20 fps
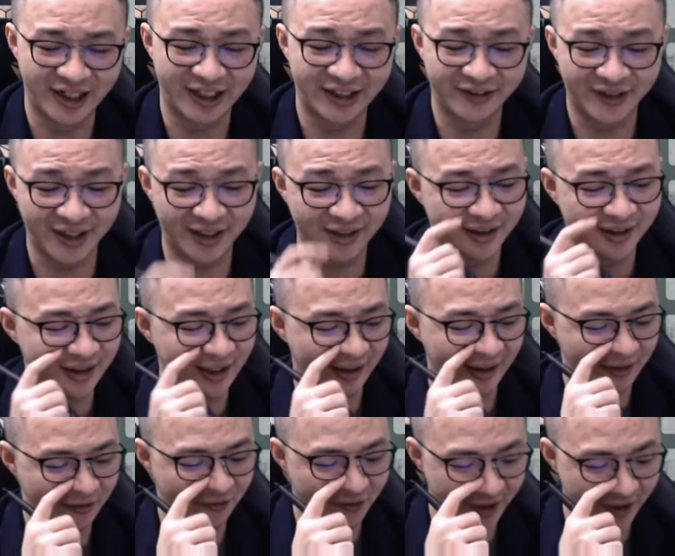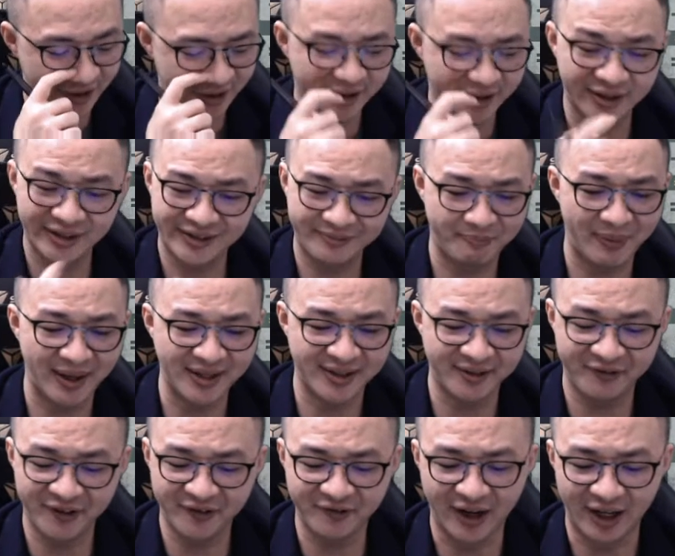rather than fix
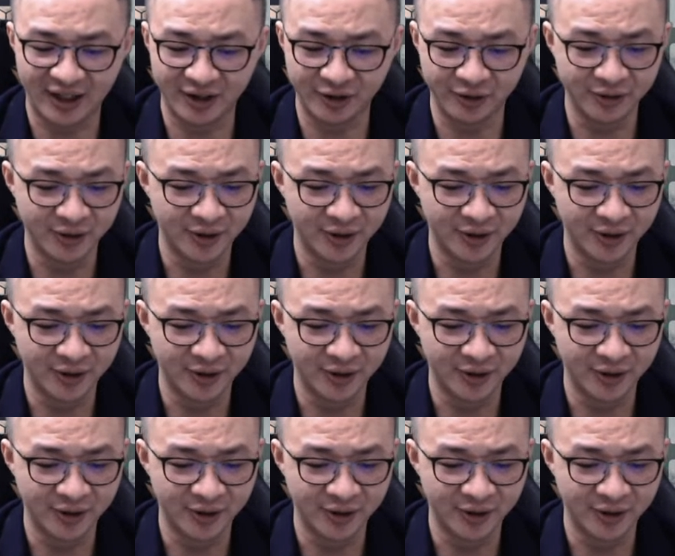specific value.